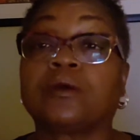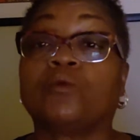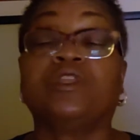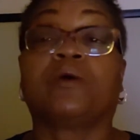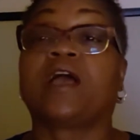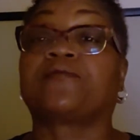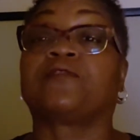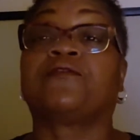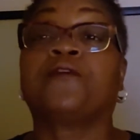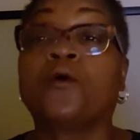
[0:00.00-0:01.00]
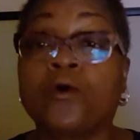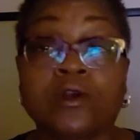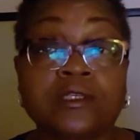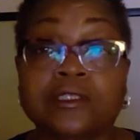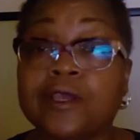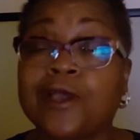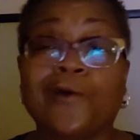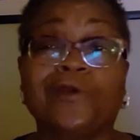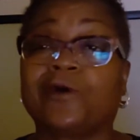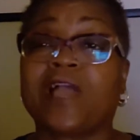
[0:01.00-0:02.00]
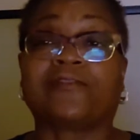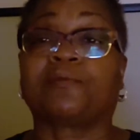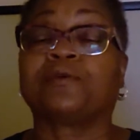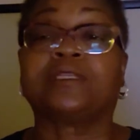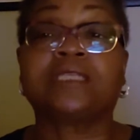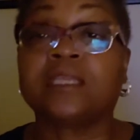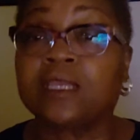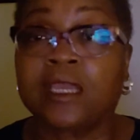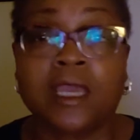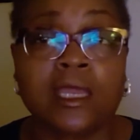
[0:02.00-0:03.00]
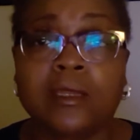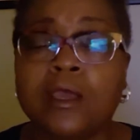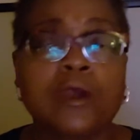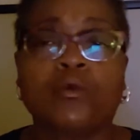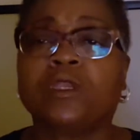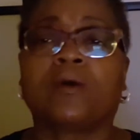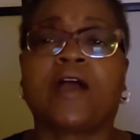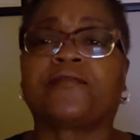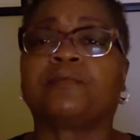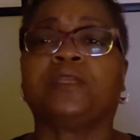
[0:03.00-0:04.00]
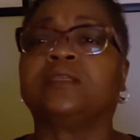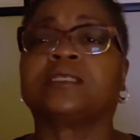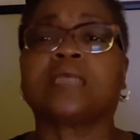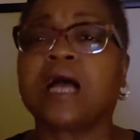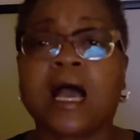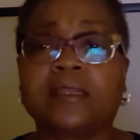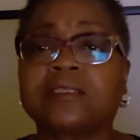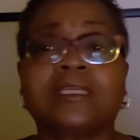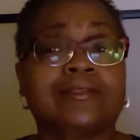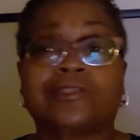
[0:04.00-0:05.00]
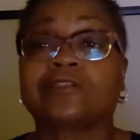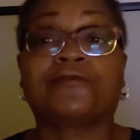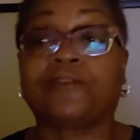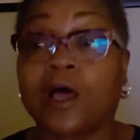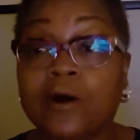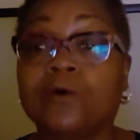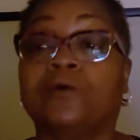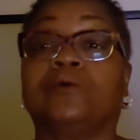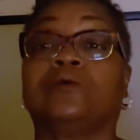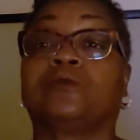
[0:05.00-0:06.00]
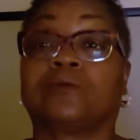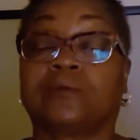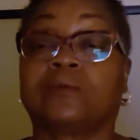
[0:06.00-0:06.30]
We don't have to force. We don't have to pretend. We don't have to be dishonest. It just flows.